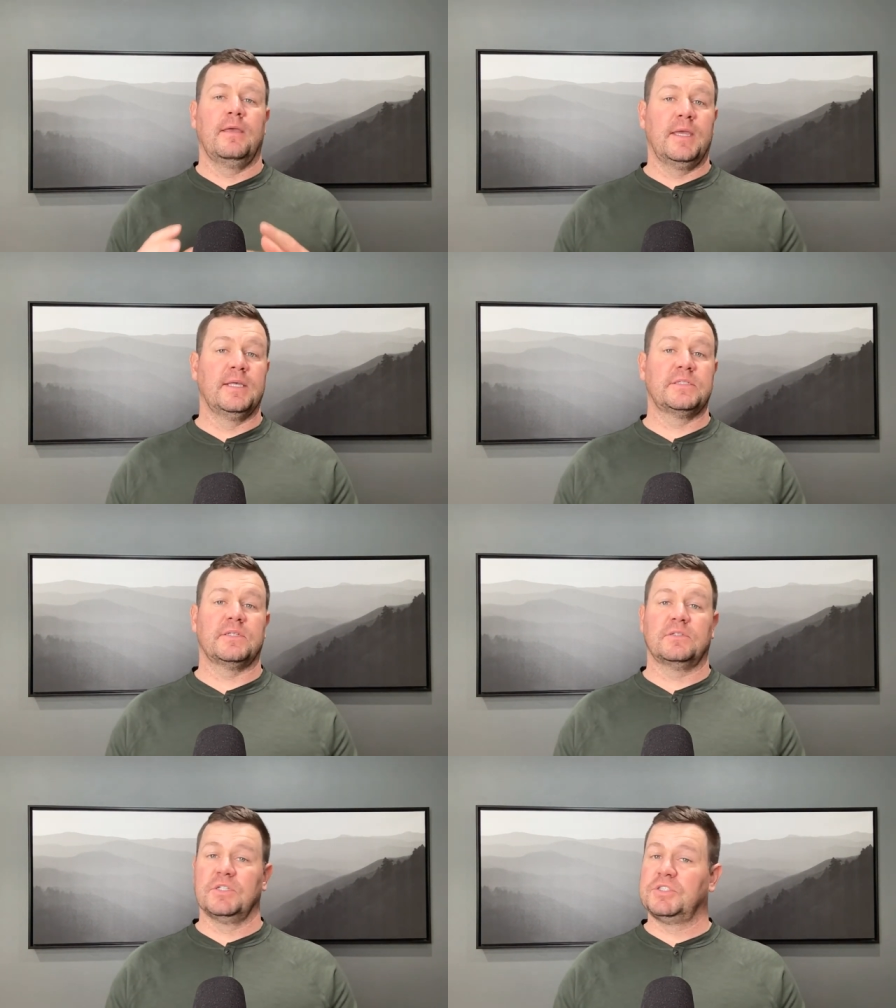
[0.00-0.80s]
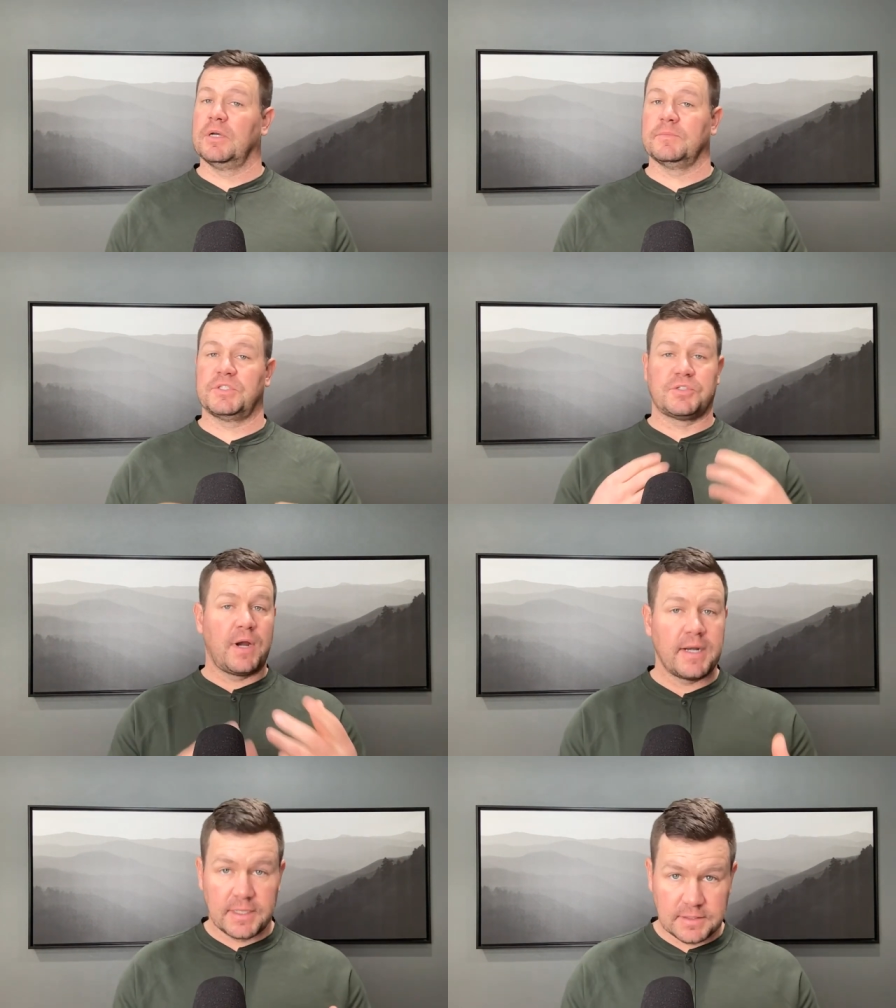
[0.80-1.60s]
is to jump
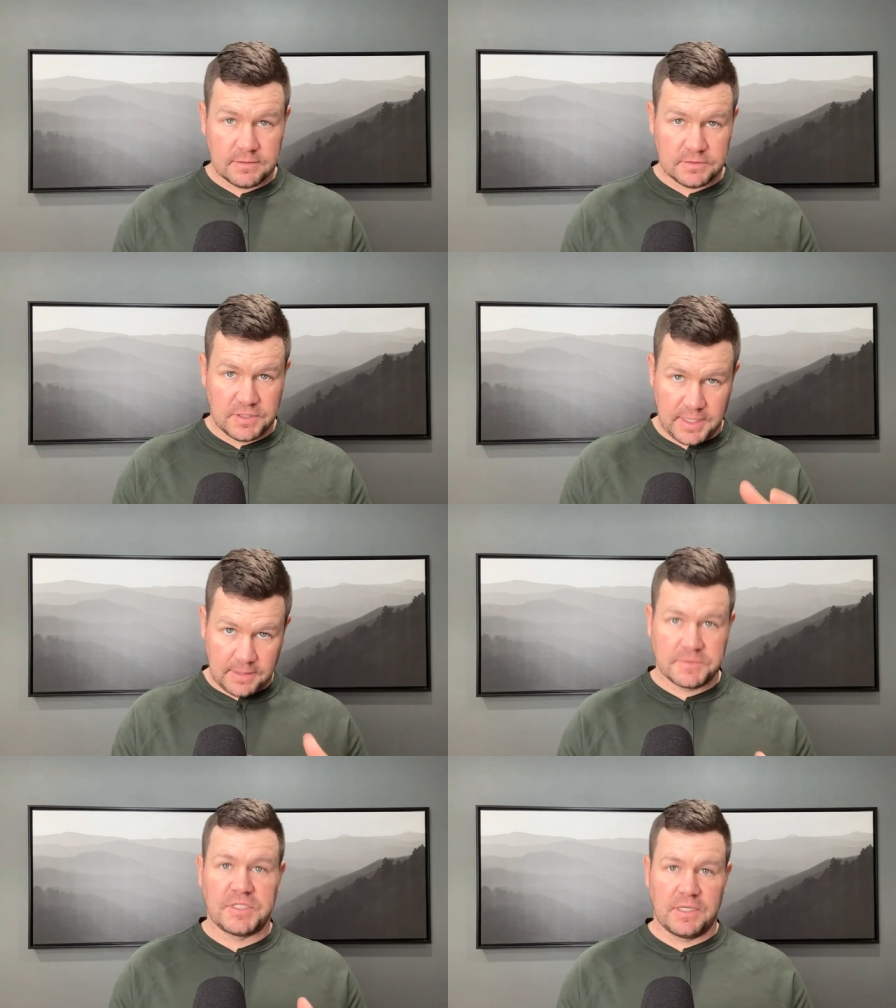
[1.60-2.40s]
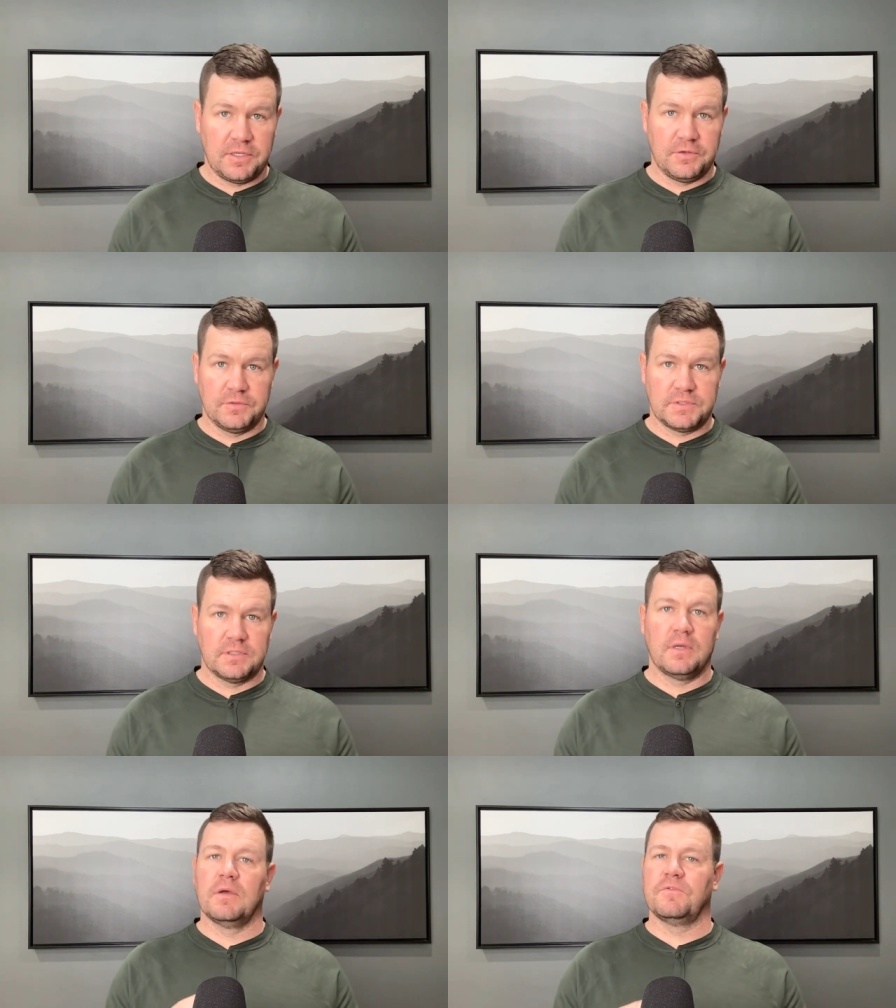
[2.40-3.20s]
straight in to the
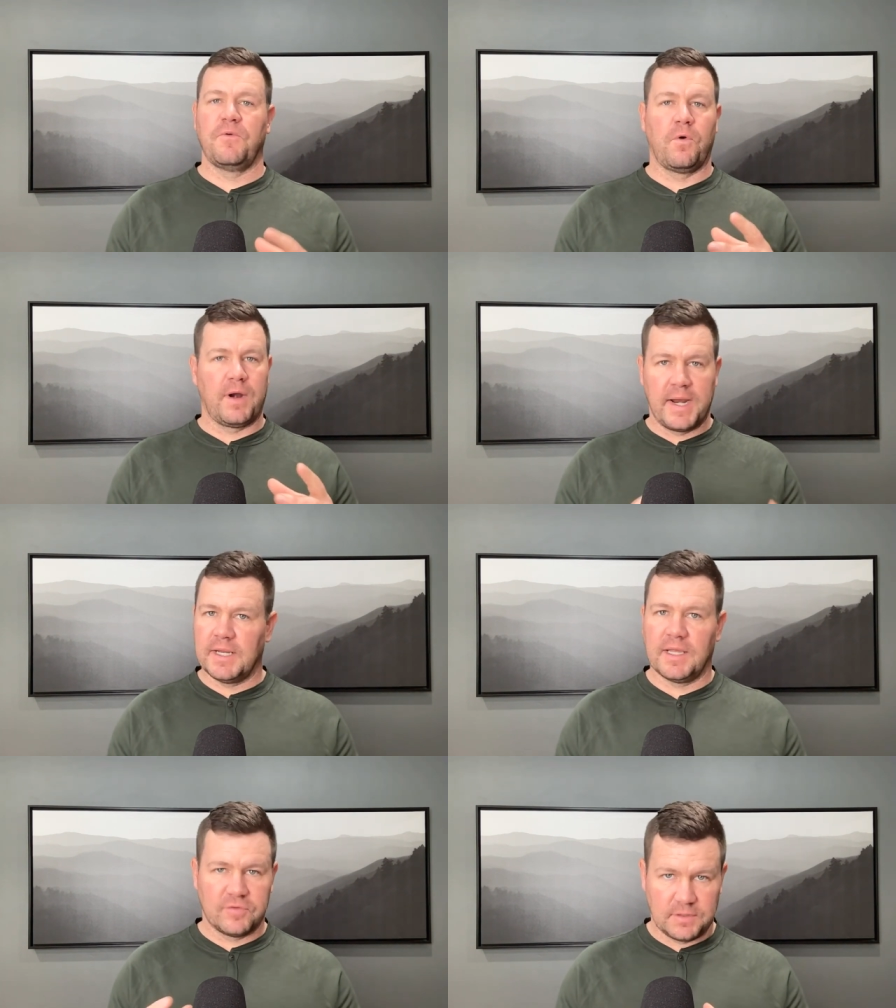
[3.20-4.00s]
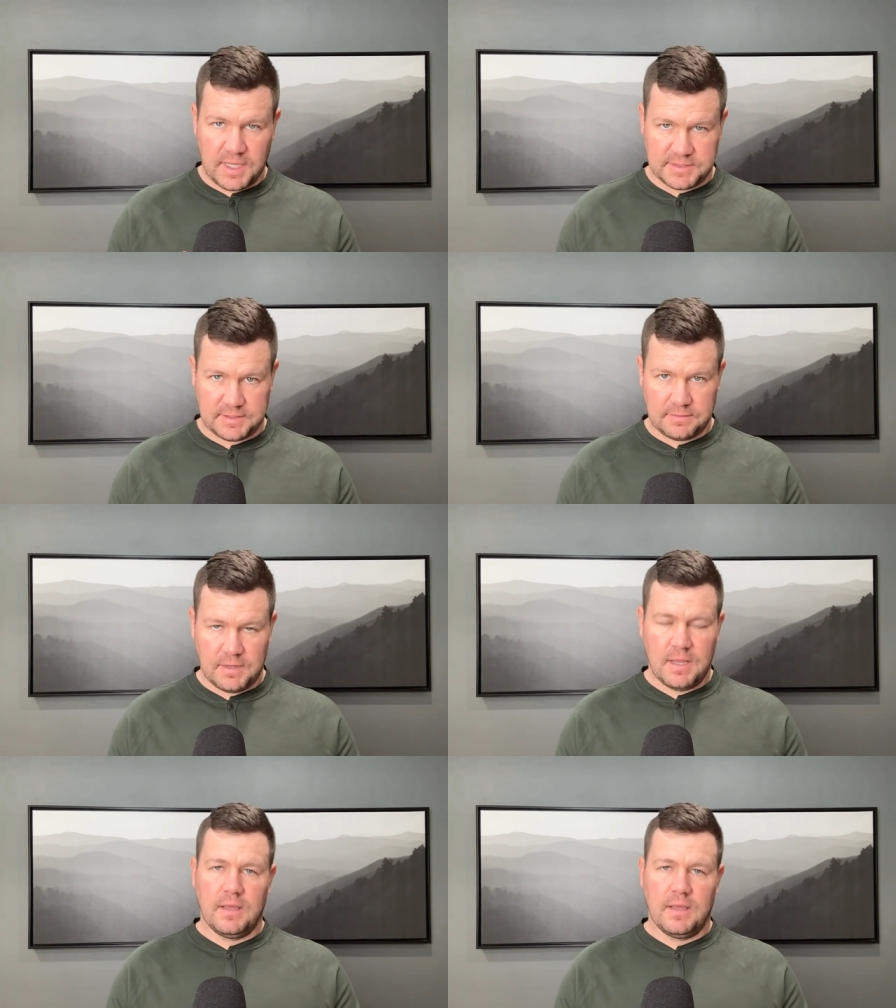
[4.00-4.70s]
MCQs for any given lesson.